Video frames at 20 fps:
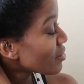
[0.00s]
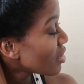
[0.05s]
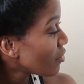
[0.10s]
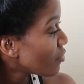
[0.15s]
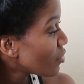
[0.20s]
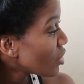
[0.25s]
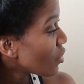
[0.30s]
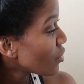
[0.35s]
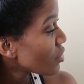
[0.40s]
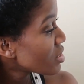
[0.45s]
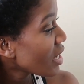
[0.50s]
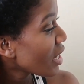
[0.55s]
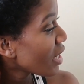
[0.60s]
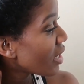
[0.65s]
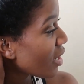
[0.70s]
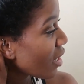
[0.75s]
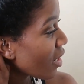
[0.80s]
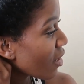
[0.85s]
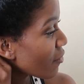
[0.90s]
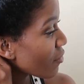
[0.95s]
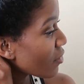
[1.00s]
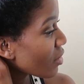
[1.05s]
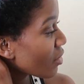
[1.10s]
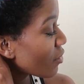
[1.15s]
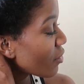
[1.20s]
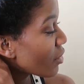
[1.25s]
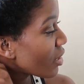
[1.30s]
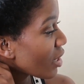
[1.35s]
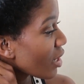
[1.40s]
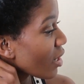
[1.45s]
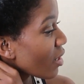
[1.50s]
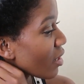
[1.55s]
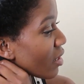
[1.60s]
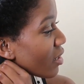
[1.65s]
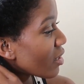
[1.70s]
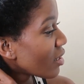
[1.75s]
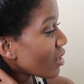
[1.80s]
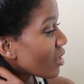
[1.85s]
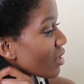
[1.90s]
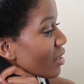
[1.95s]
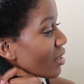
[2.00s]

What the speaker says: if you don't take care of it, I don't care